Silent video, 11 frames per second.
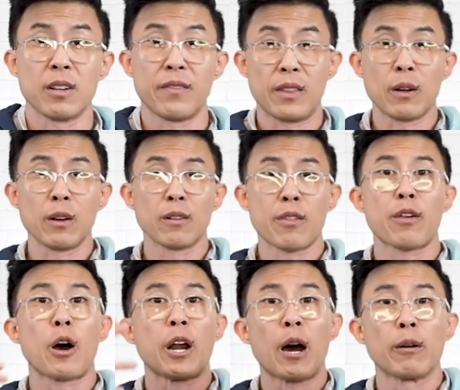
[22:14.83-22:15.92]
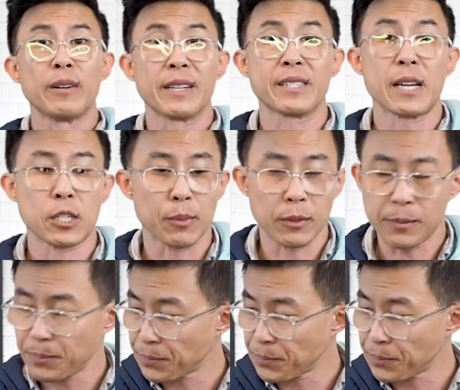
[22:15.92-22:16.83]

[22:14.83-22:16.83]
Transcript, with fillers: if they're thought out and accessible.